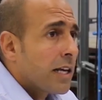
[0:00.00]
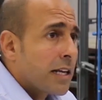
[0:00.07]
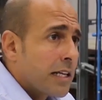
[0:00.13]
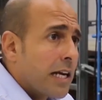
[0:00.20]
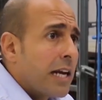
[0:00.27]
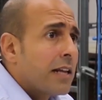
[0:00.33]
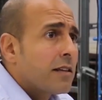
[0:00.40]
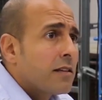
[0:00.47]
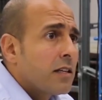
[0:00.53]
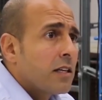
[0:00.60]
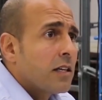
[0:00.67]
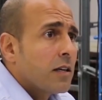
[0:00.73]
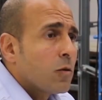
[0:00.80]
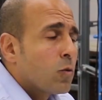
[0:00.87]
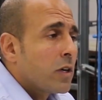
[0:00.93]

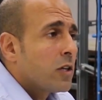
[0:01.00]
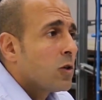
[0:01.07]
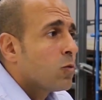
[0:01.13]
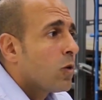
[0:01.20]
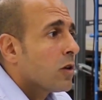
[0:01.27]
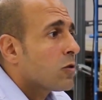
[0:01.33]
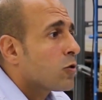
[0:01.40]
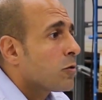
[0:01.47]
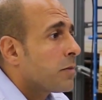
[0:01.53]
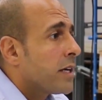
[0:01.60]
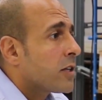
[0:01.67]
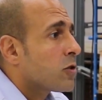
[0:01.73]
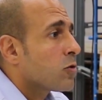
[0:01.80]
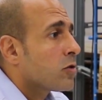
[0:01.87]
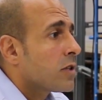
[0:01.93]
reality when you want to
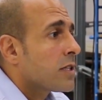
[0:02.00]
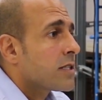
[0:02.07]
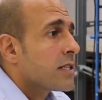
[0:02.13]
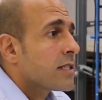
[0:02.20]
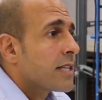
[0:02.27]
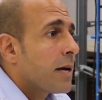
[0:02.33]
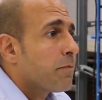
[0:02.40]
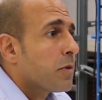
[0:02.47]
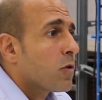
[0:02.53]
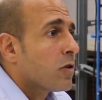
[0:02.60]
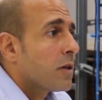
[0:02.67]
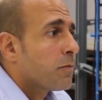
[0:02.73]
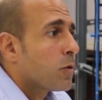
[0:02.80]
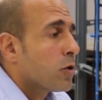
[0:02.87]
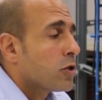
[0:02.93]
make sure these things happen on
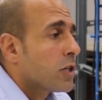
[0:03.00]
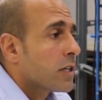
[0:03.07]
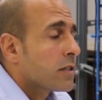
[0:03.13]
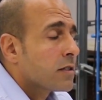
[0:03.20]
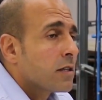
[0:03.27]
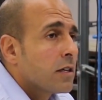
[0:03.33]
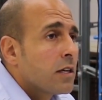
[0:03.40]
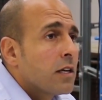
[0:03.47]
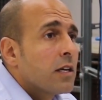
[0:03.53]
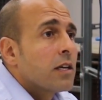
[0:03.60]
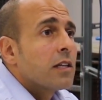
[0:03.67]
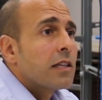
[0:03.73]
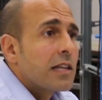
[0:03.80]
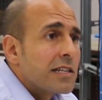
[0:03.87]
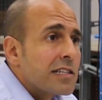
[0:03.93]
the projects,
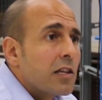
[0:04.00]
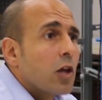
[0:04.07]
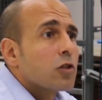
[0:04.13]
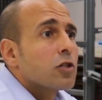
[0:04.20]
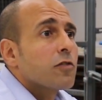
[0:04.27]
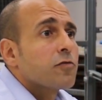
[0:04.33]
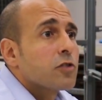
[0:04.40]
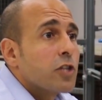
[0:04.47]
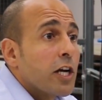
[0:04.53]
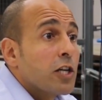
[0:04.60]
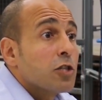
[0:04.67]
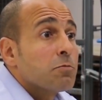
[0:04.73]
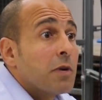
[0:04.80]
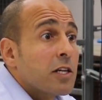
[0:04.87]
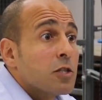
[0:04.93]
there's lots of
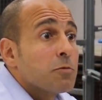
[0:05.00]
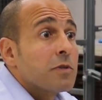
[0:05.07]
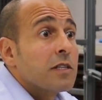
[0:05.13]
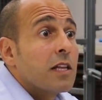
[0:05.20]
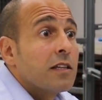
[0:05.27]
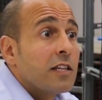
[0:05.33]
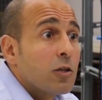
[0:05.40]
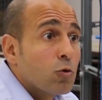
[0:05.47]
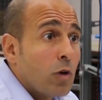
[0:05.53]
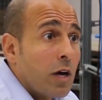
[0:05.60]
change management that need to